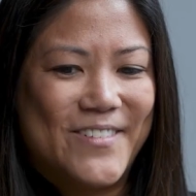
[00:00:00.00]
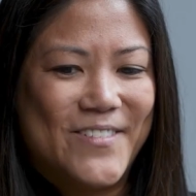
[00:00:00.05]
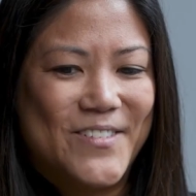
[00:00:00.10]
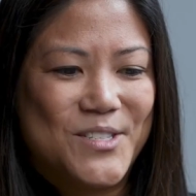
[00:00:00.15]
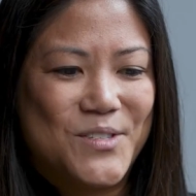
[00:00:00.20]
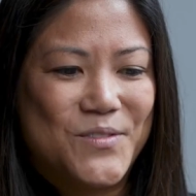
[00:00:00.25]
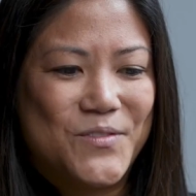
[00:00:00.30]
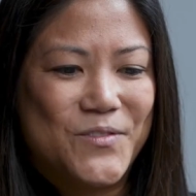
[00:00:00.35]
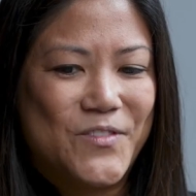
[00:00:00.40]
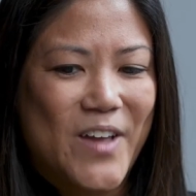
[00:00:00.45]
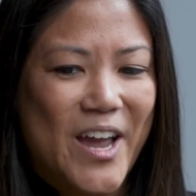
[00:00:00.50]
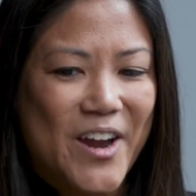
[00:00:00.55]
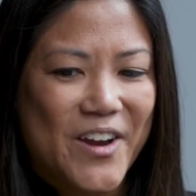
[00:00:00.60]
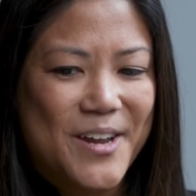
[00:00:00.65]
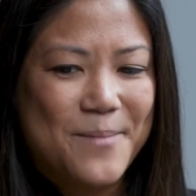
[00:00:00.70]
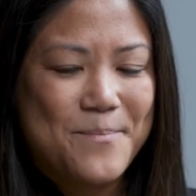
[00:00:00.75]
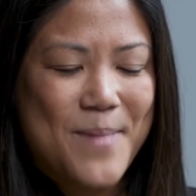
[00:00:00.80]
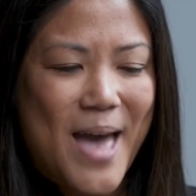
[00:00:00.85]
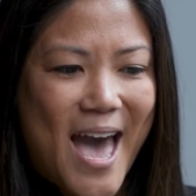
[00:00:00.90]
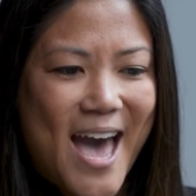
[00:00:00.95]
was
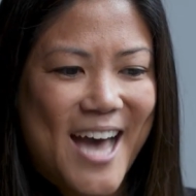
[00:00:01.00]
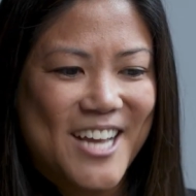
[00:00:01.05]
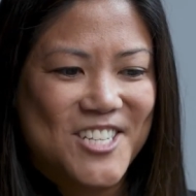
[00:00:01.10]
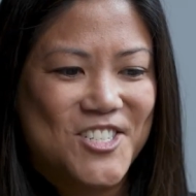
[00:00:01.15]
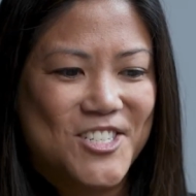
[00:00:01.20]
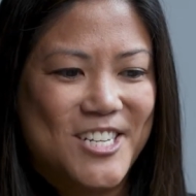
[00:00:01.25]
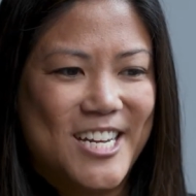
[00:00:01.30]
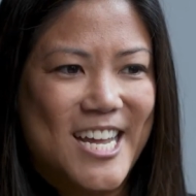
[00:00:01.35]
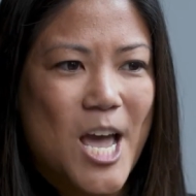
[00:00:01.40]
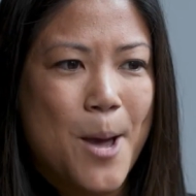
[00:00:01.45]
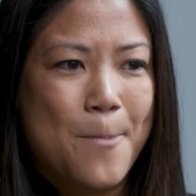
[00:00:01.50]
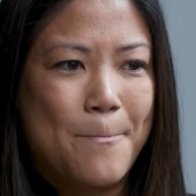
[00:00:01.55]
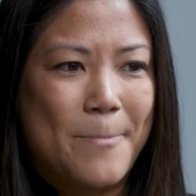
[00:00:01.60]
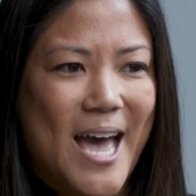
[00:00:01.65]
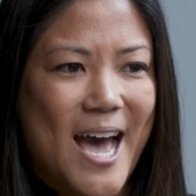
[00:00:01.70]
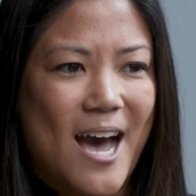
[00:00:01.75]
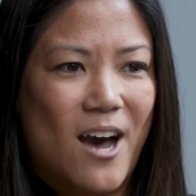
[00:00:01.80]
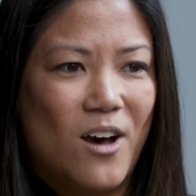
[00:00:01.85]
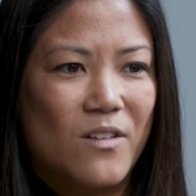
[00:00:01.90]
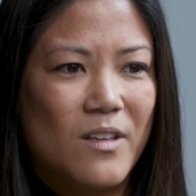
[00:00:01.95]
very passionate
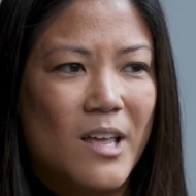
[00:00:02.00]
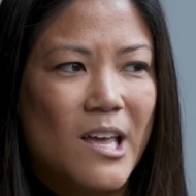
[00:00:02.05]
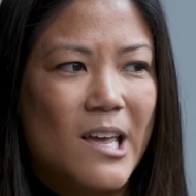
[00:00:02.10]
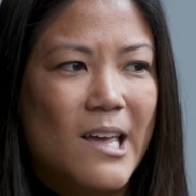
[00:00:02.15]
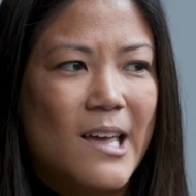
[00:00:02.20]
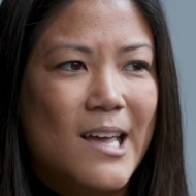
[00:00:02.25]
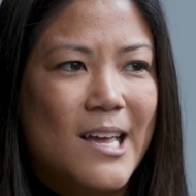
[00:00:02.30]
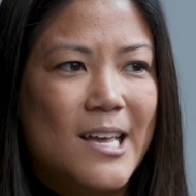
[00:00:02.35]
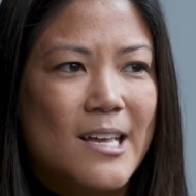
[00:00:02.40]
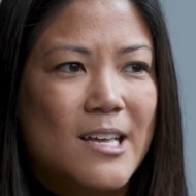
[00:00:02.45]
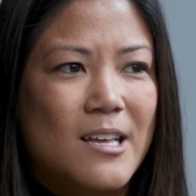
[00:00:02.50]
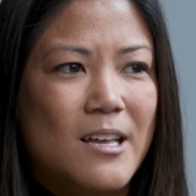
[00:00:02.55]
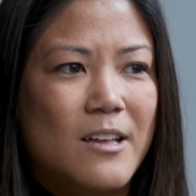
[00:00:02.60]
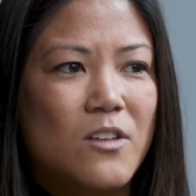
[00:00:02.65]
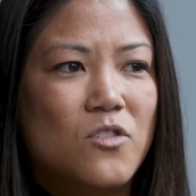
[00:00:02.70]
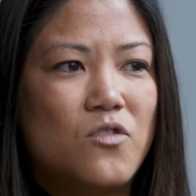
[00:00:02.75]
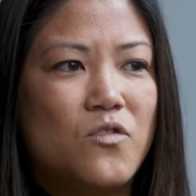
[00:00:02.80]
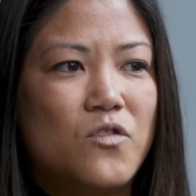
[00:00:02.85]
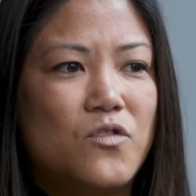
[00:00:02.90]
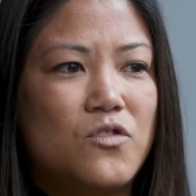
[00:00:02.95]
about
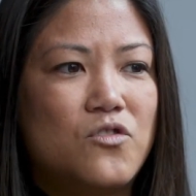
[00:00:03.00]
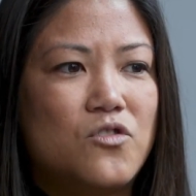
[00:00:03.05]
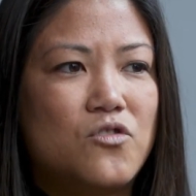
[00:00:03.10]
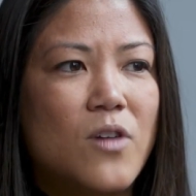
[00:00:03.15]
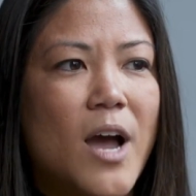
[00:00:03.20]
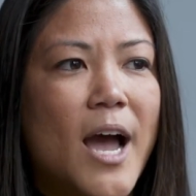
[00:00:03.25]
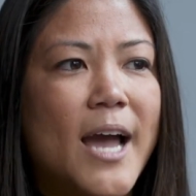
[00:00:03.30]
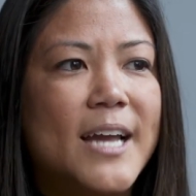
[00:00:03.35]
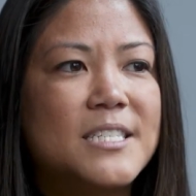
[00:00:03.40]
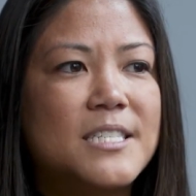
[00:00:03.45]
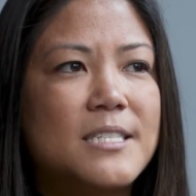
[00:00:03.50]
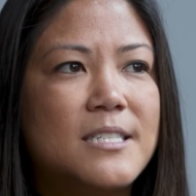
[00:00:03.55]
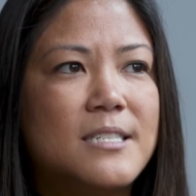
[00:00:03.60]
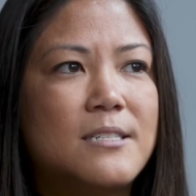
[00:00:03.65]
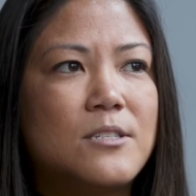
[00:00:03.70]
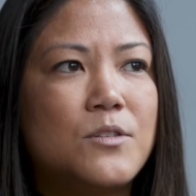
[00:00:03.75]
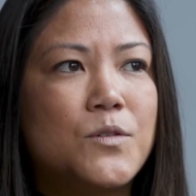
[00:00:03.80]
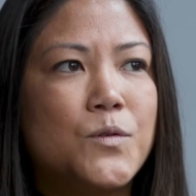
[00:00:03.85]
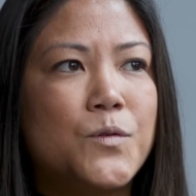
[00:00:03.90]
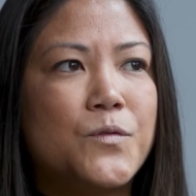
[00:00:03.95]
trying
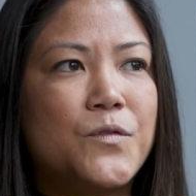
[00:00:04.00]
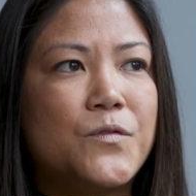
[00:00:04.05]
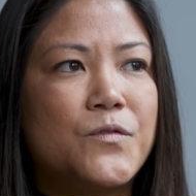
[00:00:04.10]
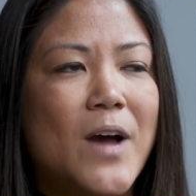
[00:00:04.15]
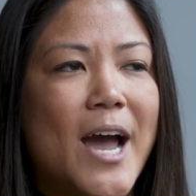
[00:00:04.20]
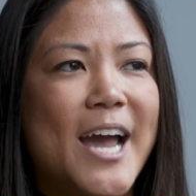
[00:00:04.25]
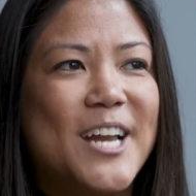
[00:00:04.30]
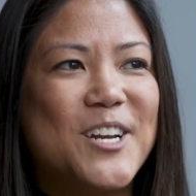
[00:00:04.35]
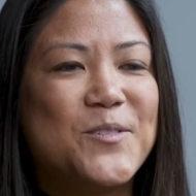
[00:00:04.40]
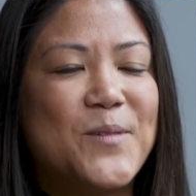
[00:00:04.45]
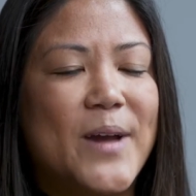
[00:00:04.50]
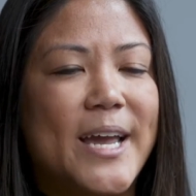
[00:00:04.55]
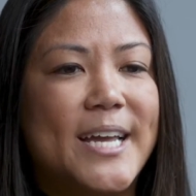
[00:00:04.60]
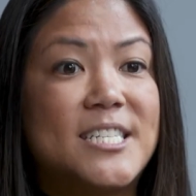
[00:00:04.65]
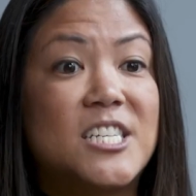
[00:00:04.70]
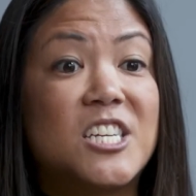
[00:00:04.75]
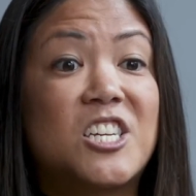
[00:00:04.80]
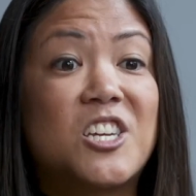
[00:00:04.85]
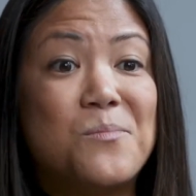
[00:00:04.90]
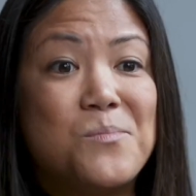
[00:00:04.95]
to find a way
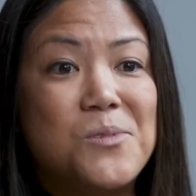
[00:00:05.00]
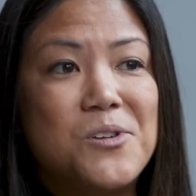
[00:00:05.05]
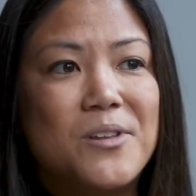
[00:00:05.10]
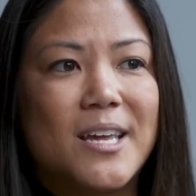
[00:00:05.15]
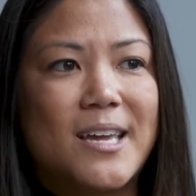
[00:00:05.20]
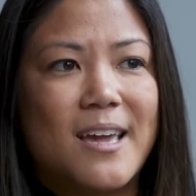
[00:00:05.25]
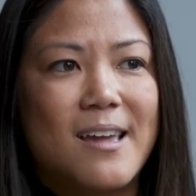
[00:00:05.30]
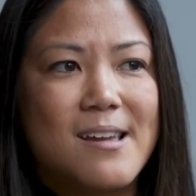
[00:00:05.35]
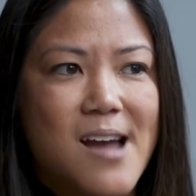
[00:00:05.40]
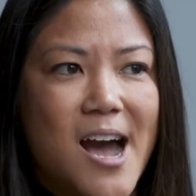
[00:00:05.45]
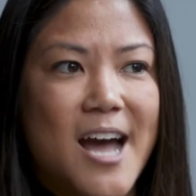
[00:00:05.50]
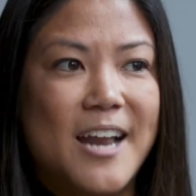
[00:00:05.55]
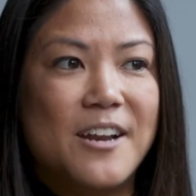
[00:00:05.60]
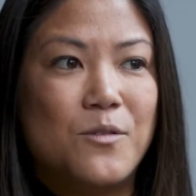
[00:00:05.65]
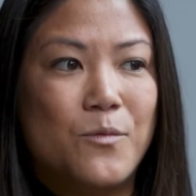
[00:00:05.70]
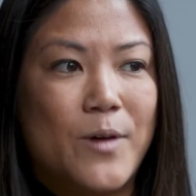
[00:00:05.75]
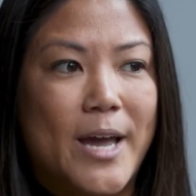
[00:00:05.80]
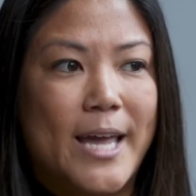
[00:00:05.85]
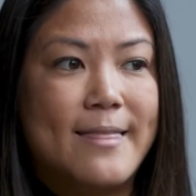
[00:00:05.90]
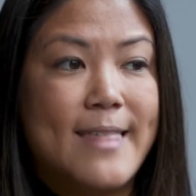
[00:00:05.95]
to communicate God in
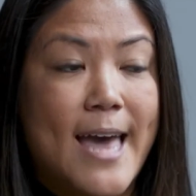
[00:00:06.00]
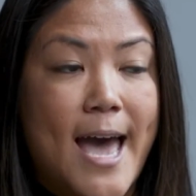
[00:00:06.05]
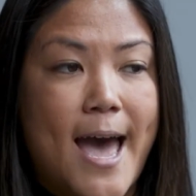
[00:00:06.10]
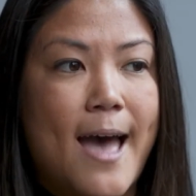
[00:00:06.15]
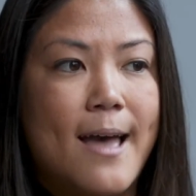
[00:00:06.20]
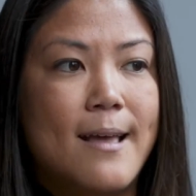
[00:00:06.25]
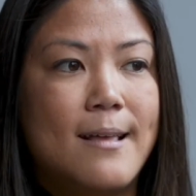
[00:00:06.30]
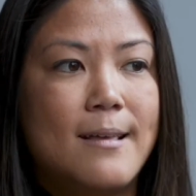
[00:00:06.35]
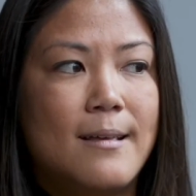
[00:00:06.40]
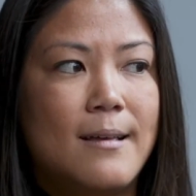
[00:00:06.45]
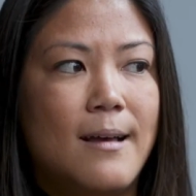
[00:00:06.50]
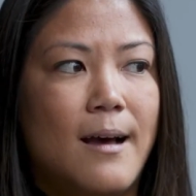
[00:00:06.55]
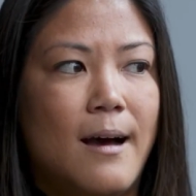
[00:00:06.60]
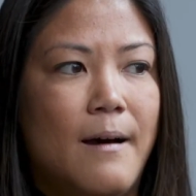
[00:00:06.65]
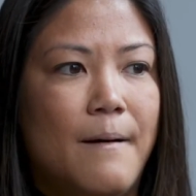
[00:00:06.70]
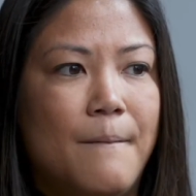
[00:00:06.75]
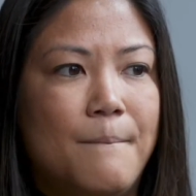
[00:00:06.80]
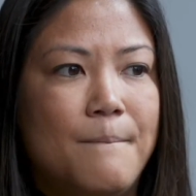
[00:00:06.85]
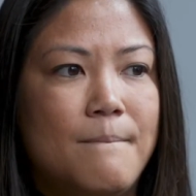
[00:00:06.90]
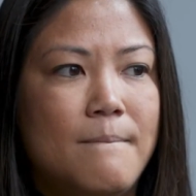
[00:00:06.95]
a way that
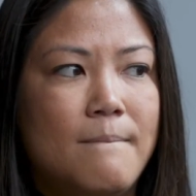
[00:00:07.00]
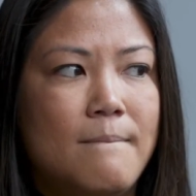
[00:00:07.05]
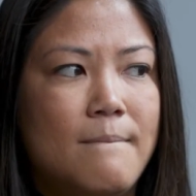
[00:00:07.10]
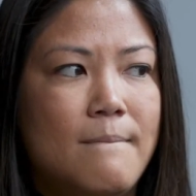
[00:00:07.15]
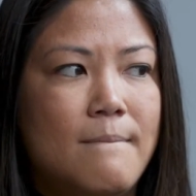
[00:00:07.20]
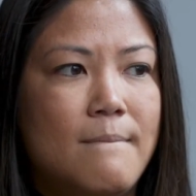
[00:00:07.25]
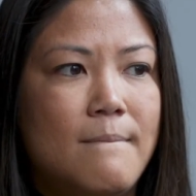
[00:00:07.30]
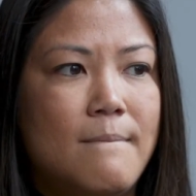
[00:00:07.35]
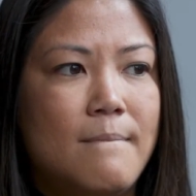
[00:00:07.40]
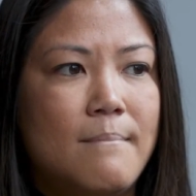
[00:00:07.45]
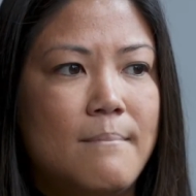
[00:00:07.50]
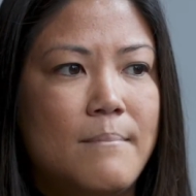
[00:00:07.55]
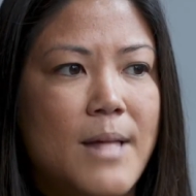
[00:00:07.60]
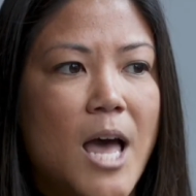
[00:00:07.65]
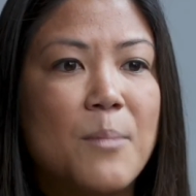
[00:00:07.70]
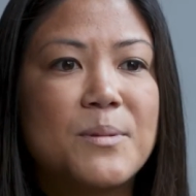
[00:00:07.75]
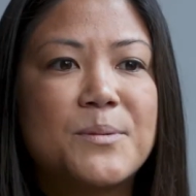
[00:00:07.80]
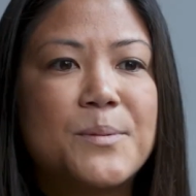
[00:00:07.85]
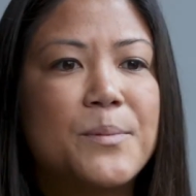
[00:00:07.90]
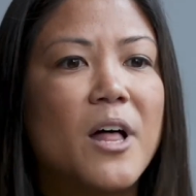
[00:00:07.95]

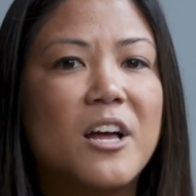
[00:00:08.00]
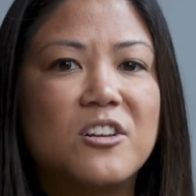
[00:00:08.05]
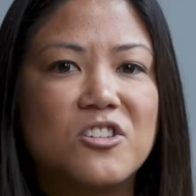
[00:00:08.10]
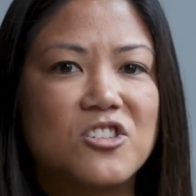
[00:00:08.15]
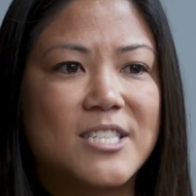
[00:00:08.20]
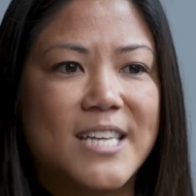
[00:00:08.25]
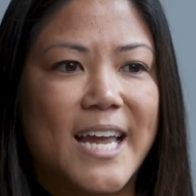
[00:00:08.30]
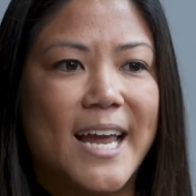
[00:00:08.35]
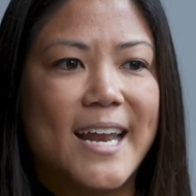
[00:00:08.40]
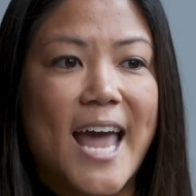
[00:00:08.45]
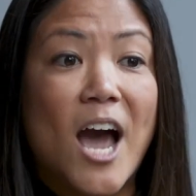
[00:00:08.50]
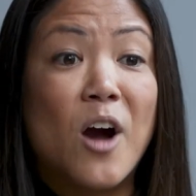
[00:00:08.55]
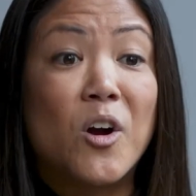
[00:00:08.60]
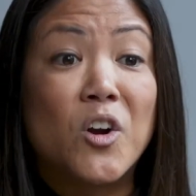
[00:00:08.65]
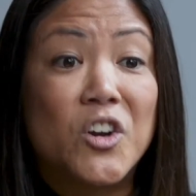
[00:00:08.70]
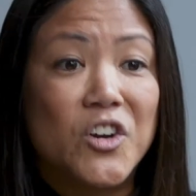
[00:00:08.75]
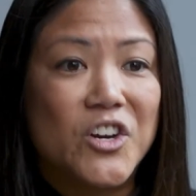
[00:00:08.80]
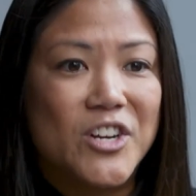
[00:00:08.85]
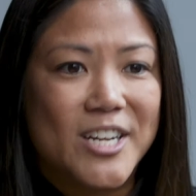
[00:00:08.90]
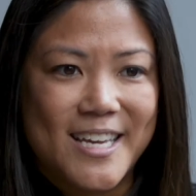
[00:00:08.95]
helps people understand how
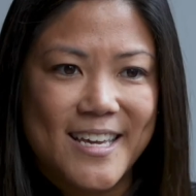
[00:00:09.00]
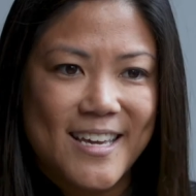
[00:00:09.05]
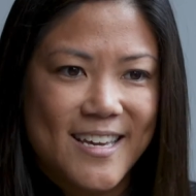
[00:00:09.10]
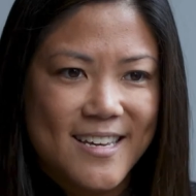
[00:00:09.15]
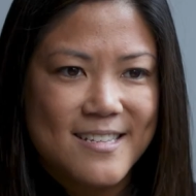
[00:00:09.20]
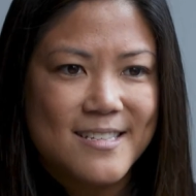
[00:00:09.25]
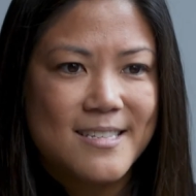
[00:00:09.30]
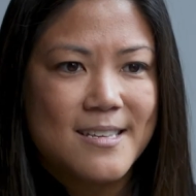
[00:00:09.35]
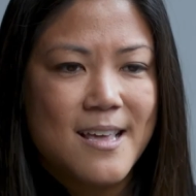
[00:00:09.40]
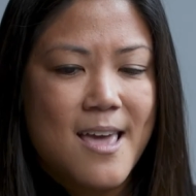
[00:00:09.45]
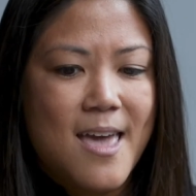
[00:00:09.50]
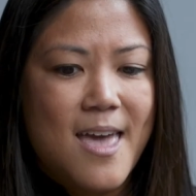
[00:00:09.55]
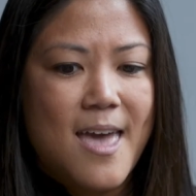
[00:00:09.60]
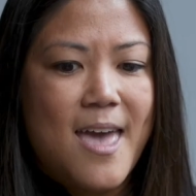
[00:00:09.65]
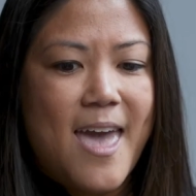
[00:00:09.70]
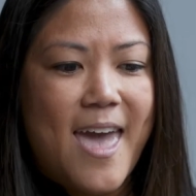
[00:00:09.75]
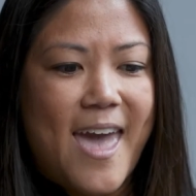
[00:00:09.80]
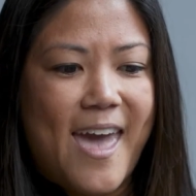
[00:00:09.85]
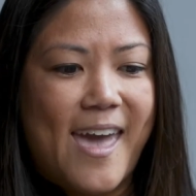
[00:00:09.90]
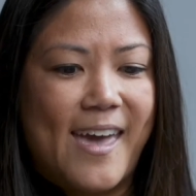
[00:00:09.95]
good He is.
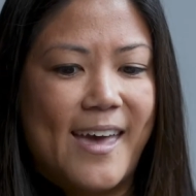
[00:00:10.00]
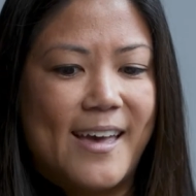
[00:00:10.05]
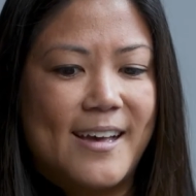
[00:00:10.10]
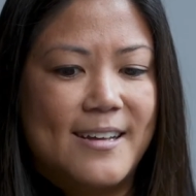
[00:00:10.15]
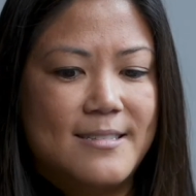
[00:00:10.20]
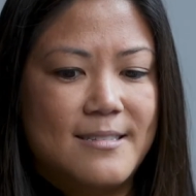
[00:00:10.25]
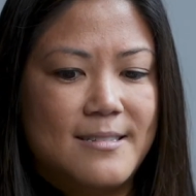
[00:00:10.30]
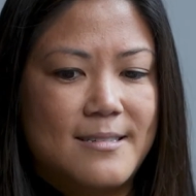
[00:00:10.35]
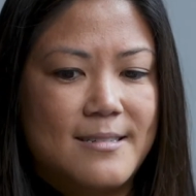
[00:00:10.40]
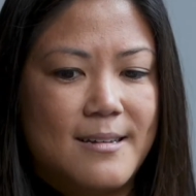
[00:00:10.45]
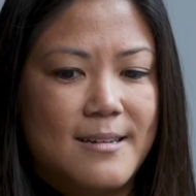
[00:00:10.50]
And